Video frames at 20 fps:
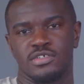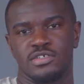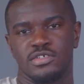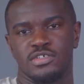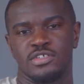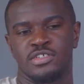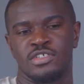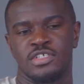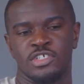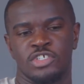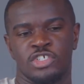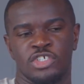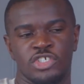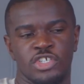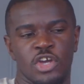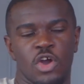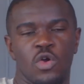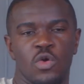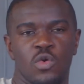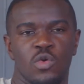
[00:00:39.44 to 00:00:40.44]
to
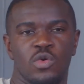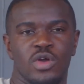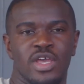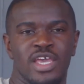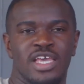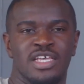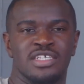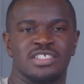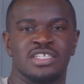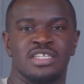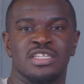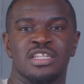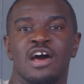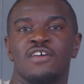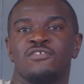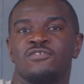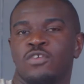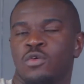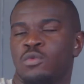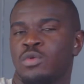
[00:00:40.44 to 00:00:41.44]
show his love
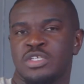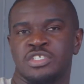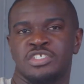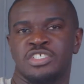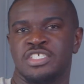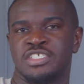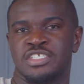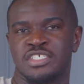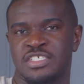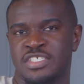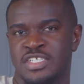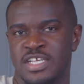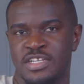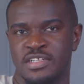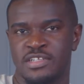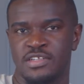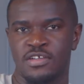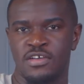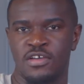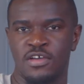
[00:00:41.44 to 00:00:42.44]
for what Jesus did
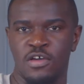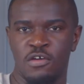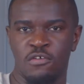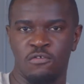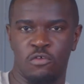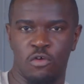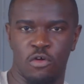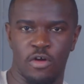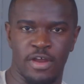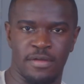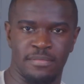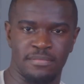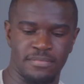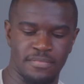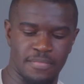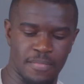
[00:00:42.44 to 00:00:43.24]
for him.